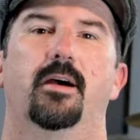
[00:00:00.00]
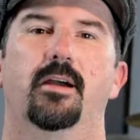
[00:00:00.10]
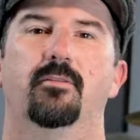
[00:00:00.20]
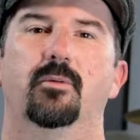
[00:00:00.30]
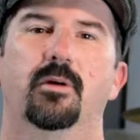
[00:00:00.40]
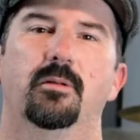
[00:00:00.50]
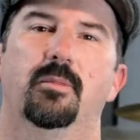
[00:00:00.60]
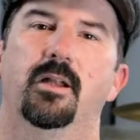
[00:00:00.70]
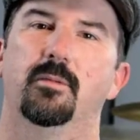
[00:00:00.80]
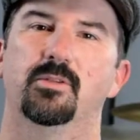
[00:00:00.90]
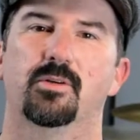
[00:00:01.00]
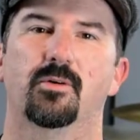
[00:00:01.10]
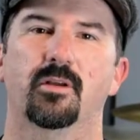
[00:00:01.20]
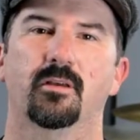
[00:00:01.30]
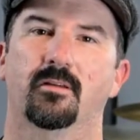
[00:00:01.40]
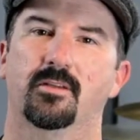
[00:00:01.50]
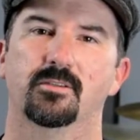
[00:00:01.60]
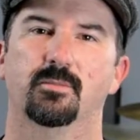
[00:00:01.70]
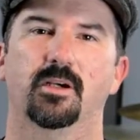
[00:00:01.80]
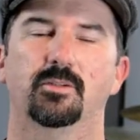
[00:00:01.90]
Hey everyone, my name is Ernie, and this is
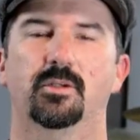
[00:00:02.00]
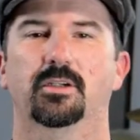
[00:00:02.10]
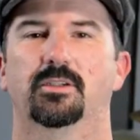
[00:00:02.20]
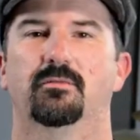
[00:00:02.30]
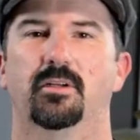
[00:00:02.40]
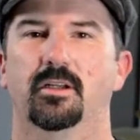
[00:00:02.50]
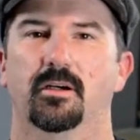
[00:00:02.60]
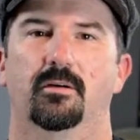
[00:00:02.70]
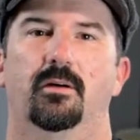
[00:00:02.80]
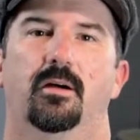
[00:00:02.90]
my introduction video.